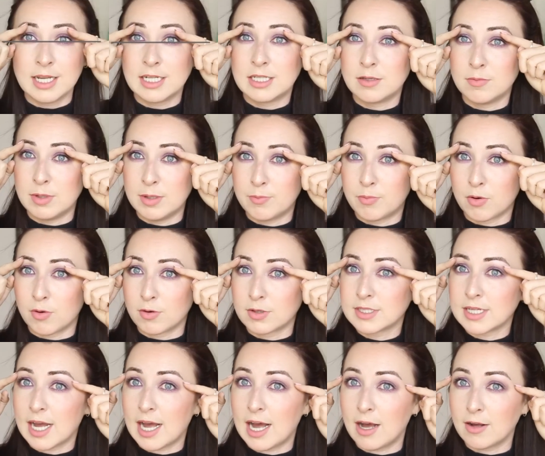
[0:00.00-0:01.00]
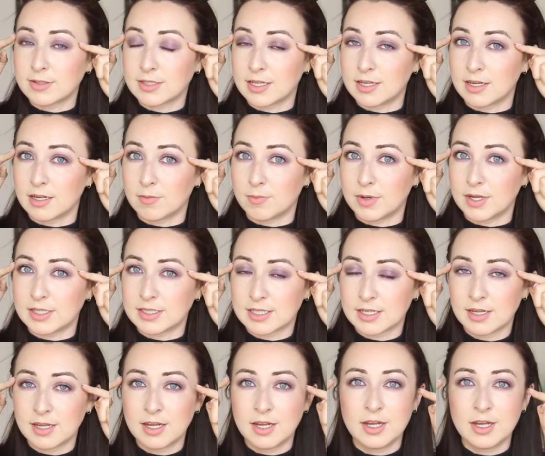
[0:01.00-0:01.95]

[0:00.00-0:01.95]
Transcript: need to be brought out a little bit.